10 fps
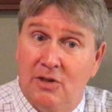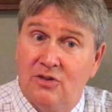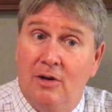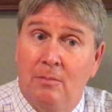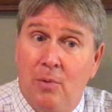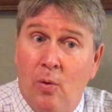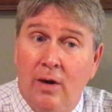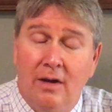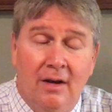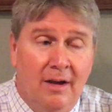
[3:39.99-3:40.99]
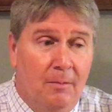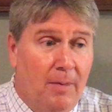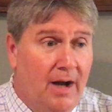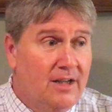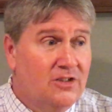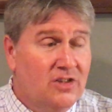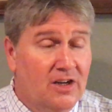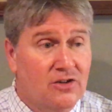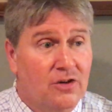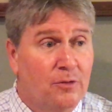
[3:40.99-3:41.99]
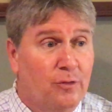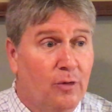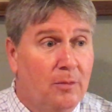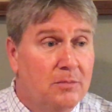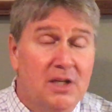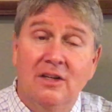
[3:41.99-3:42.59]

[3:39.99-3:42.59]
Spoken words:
at some point by a senator from